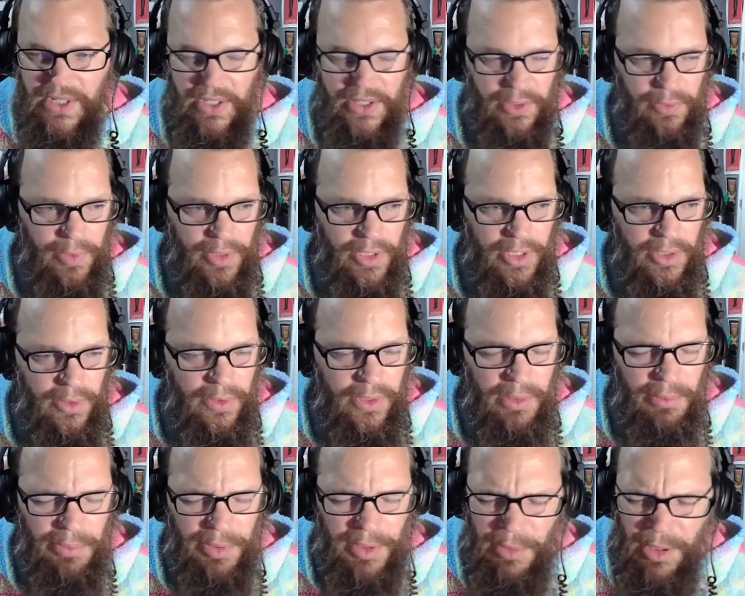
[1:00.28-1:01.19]
on the
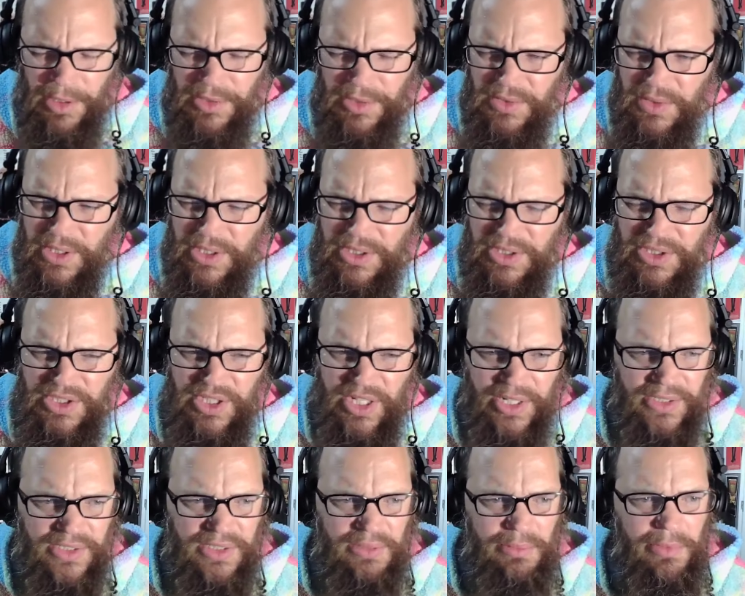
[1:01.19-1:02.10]
reunion but i'm also going to
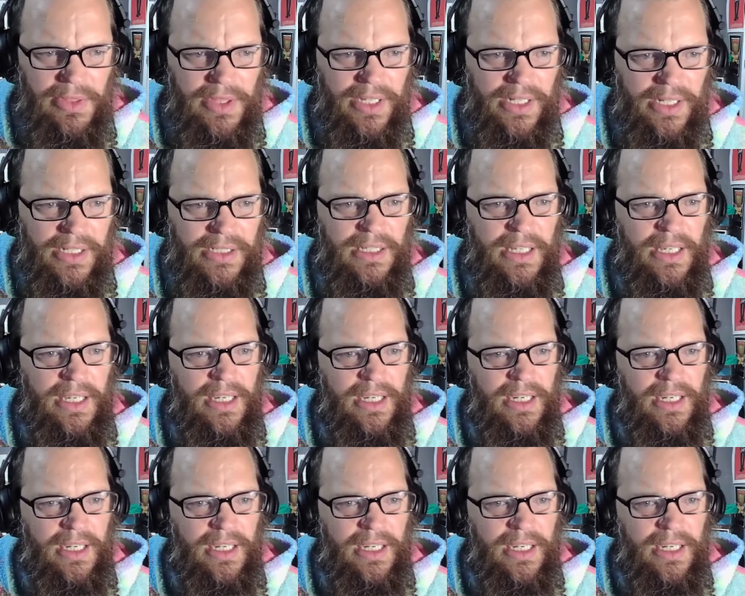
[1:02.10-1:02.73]
share some things